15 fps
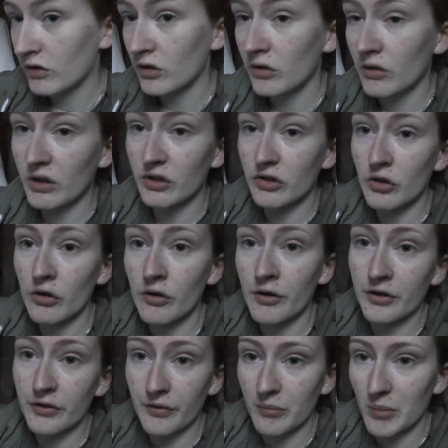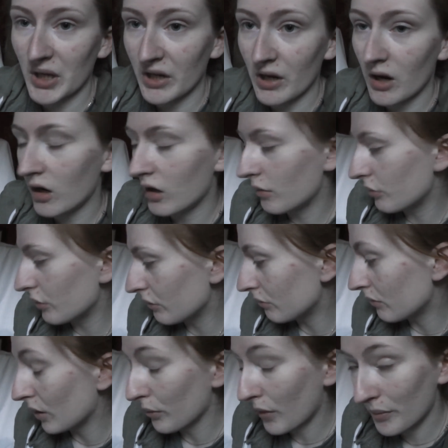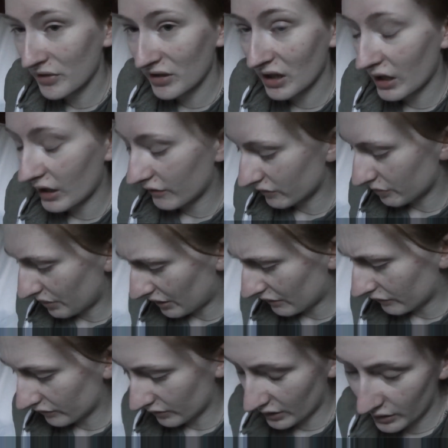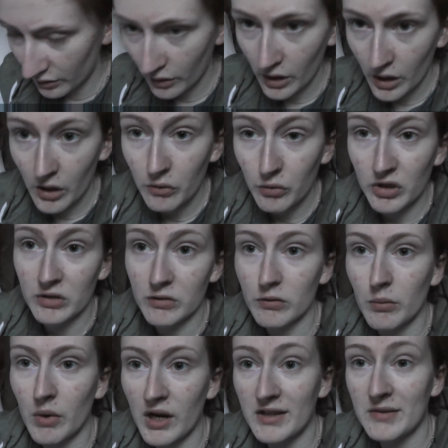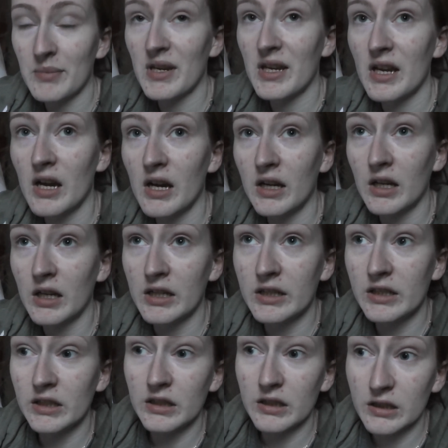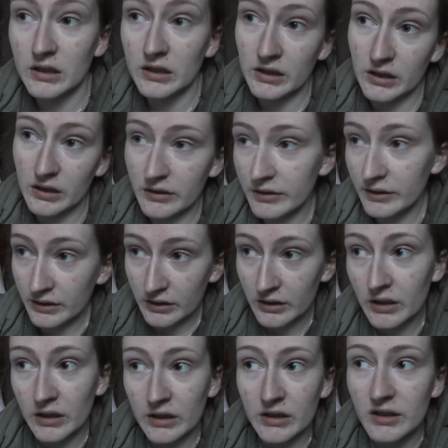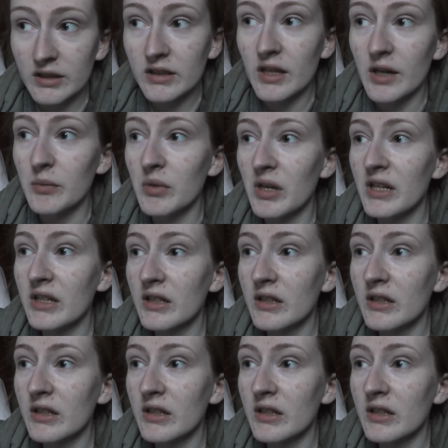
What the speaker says: do insurance for my car, but my mum's going to have to pay for that, which reminds me, I'm going to tell my...